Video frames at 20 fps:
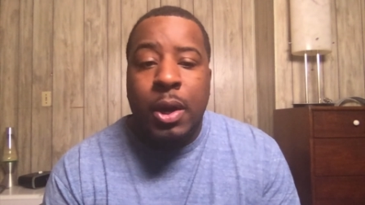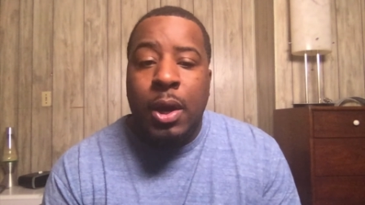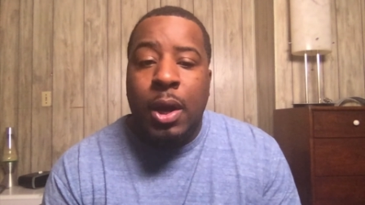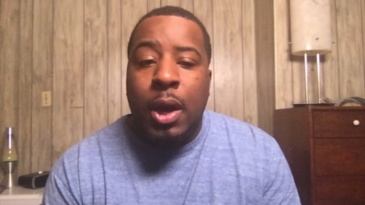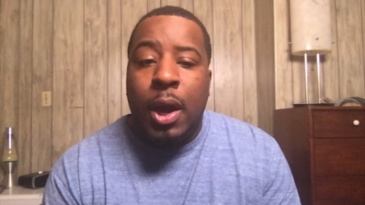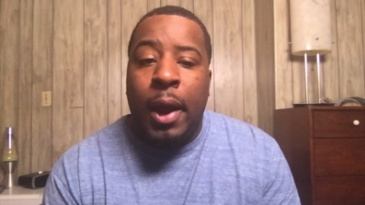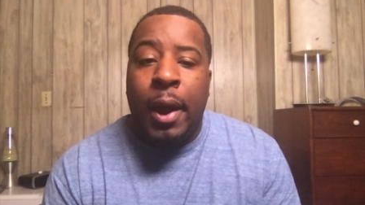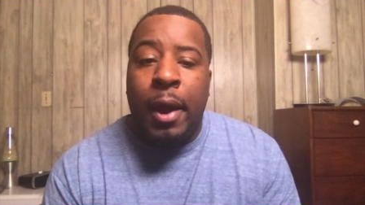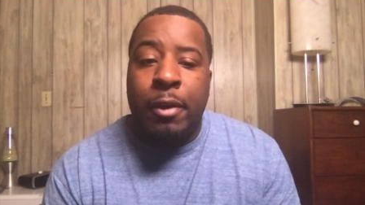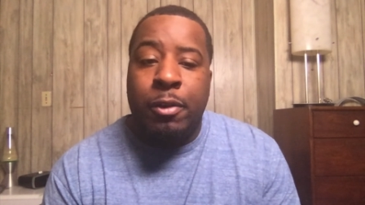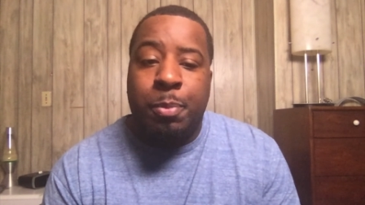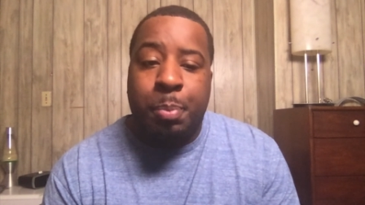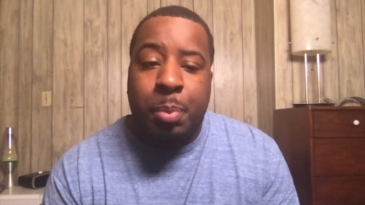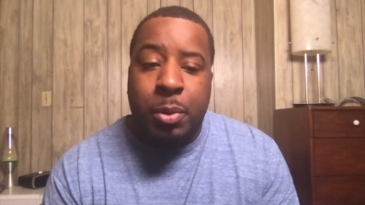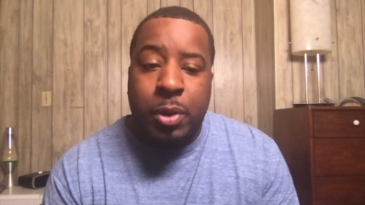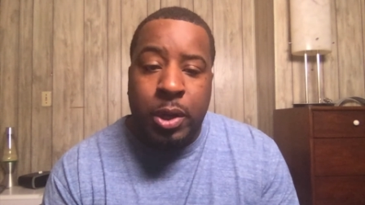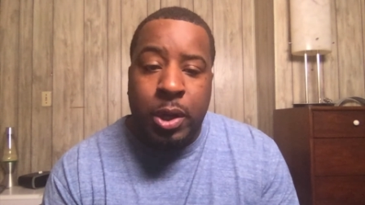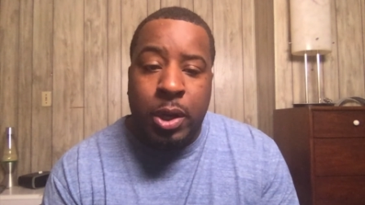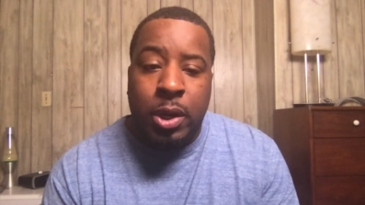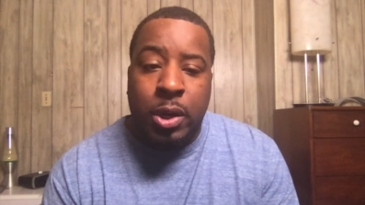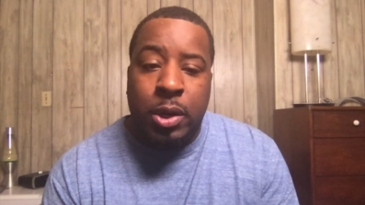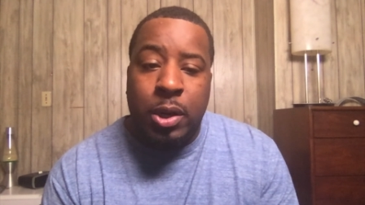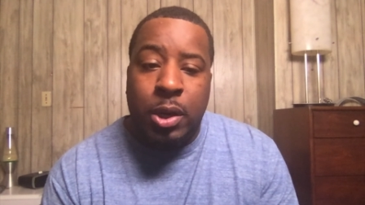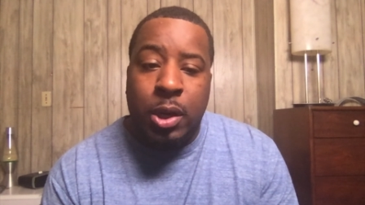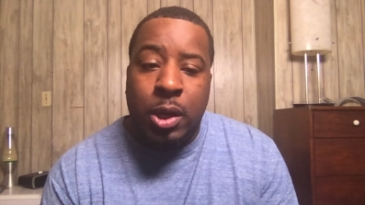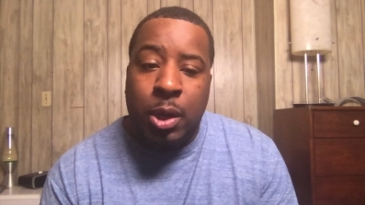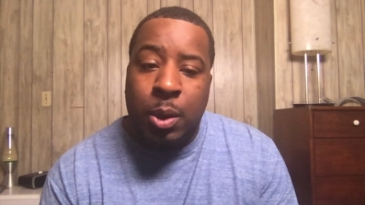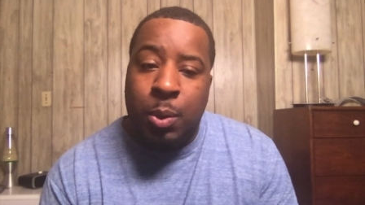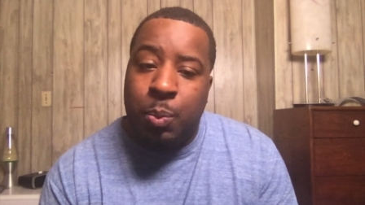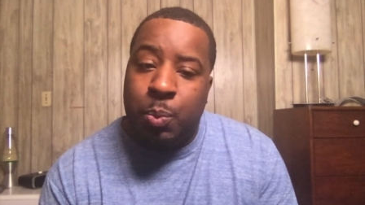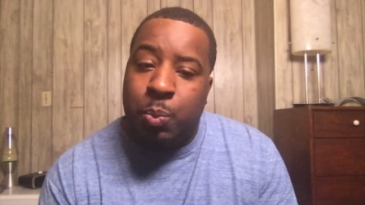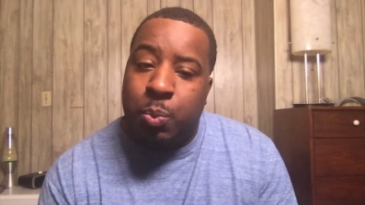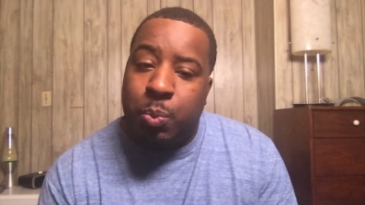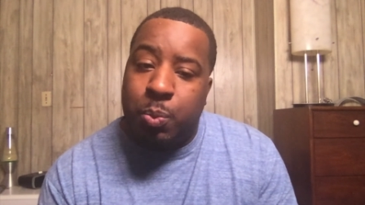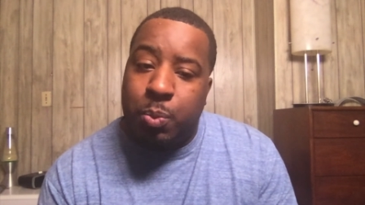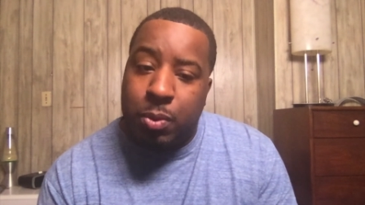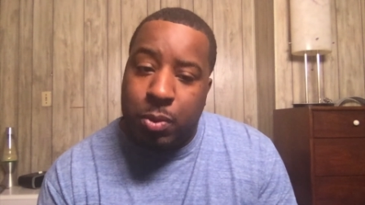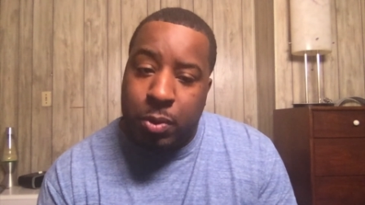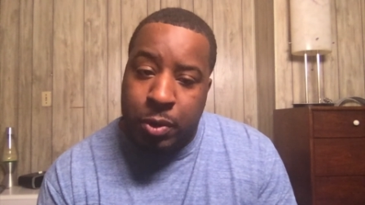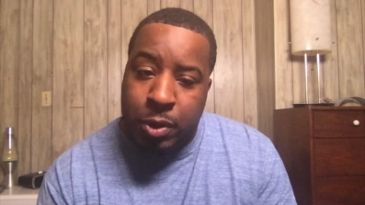as planned it
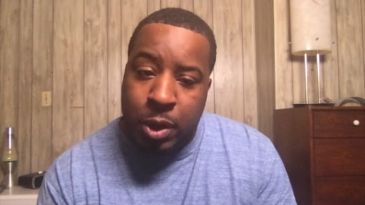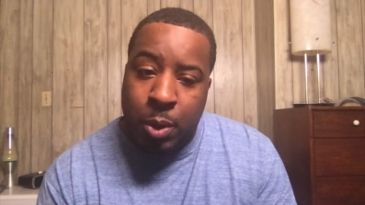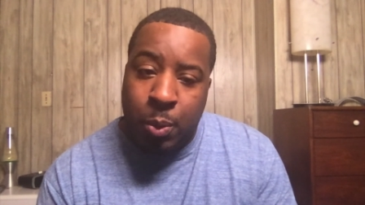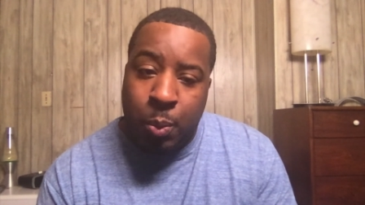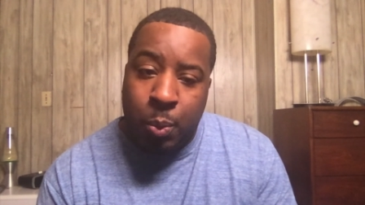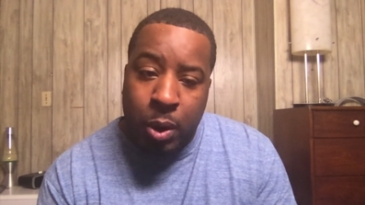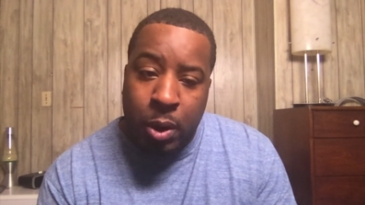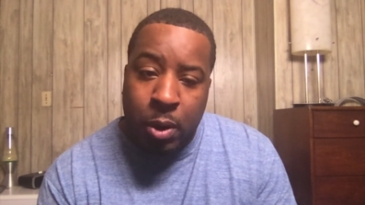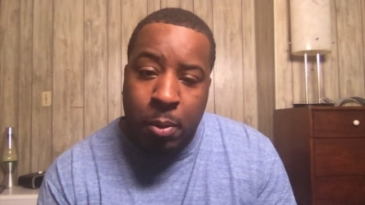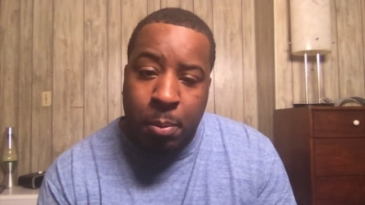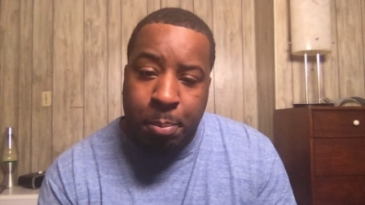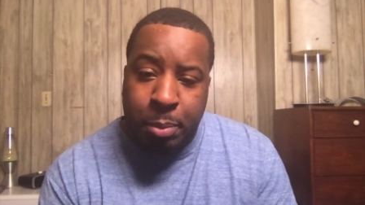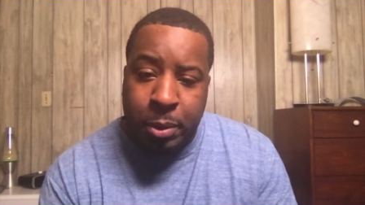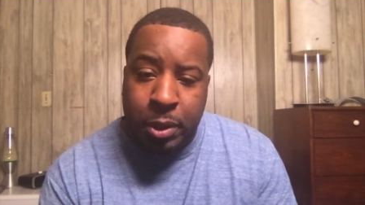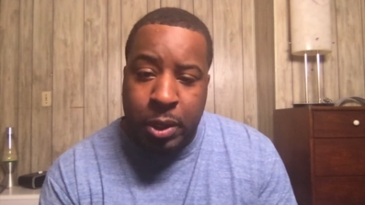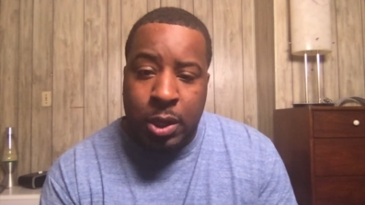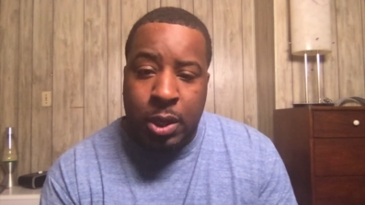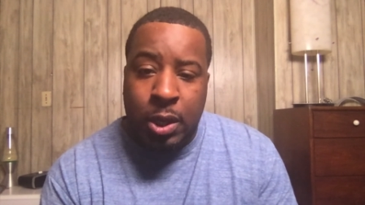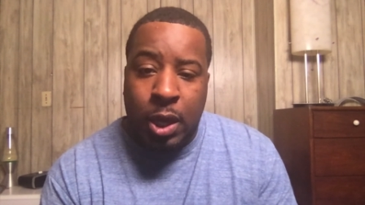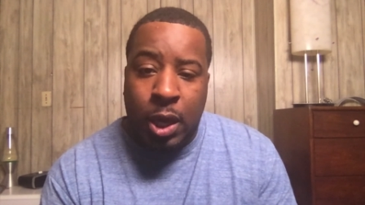there will be